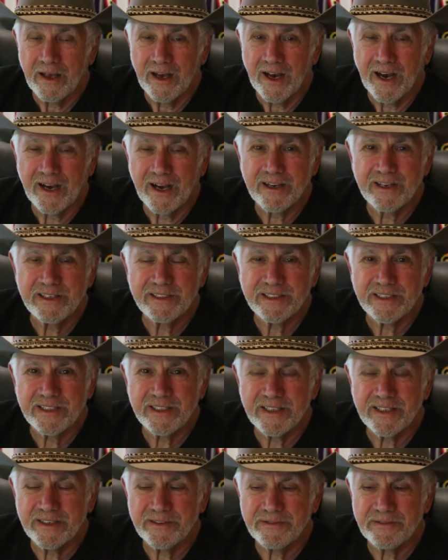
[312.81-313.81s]
How could you
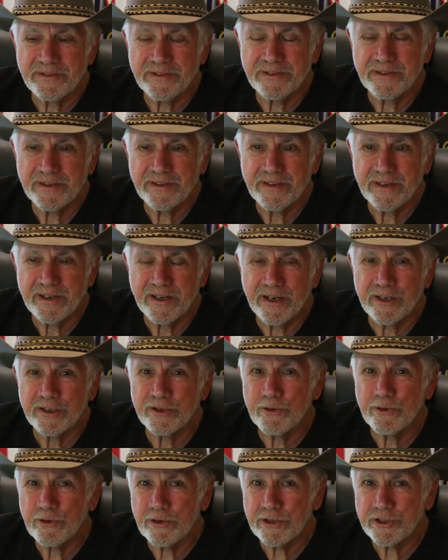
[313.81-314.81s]
give a
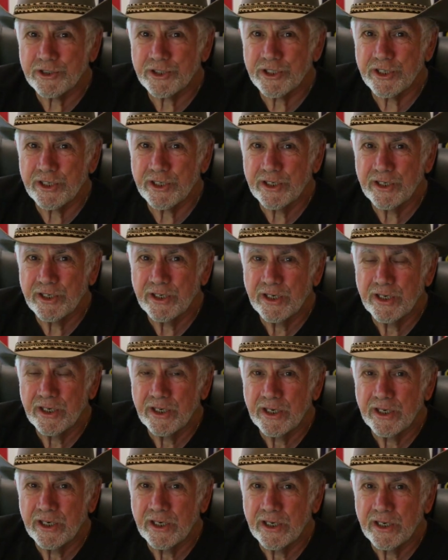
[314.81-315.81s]
eulogy
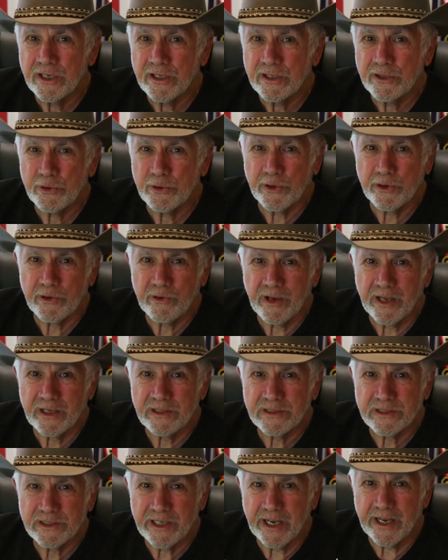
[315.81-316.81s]
to a
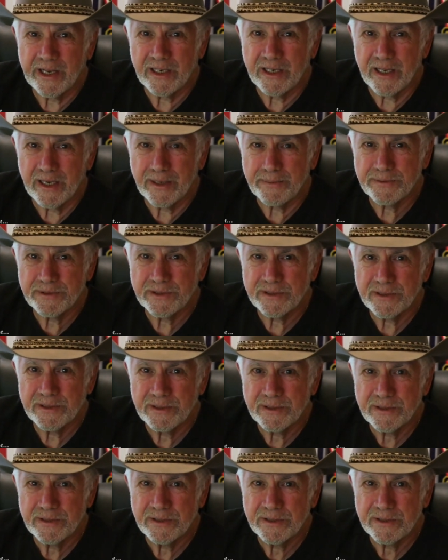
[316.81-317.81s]
grand cyclops
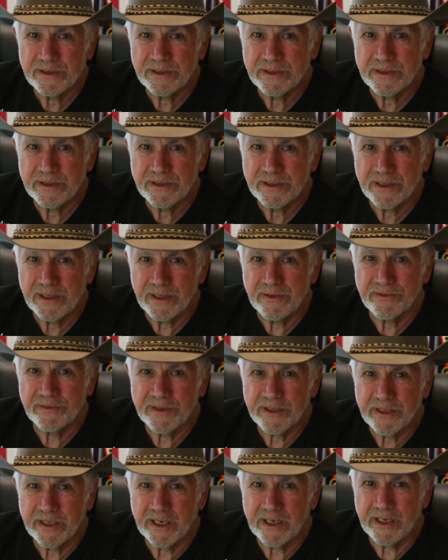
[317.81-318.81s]
of
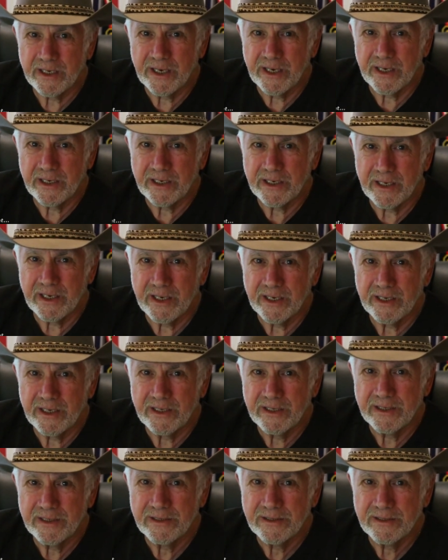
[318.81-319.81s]
the KKK
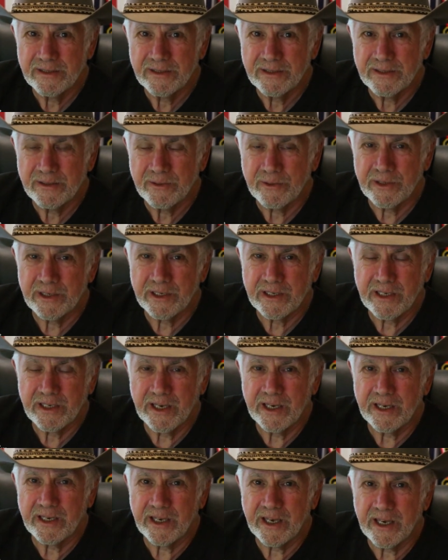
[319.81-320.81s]
when the
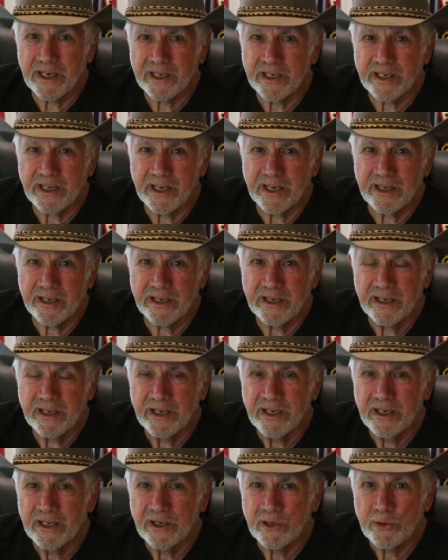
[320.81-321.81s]
KKK
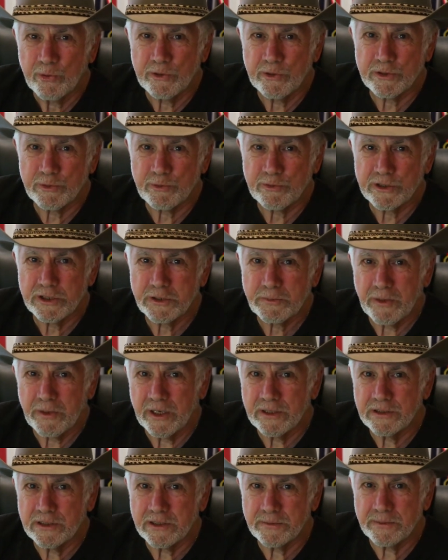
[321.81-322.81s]
was
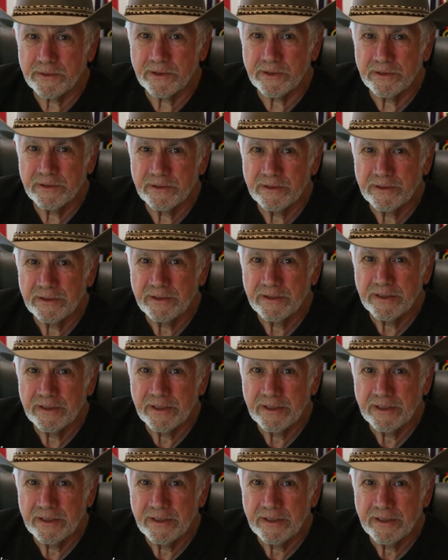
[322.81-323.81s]
responsible
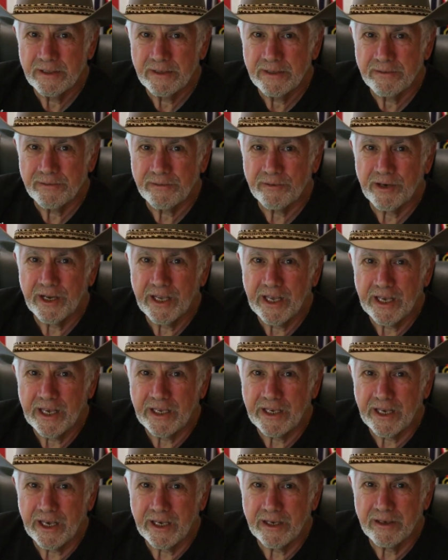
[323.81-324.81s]
for
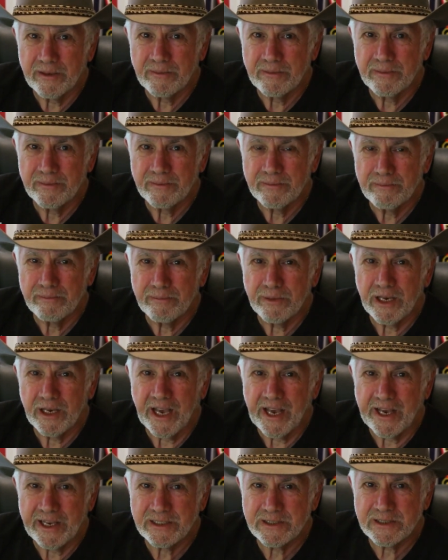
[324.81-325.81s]
hanging
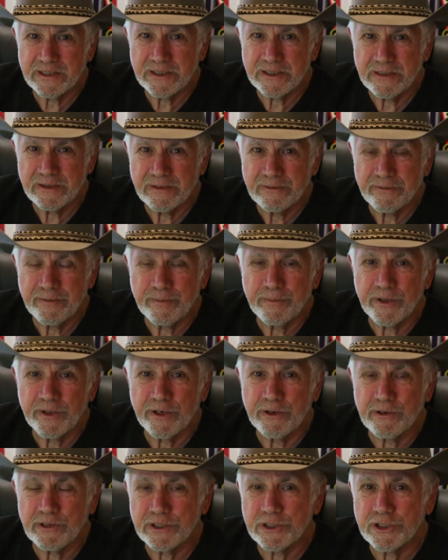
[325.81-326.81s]
blacks from the
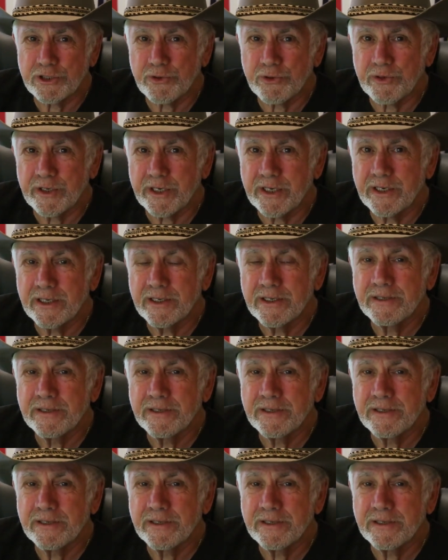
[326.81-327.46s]
nearest tree?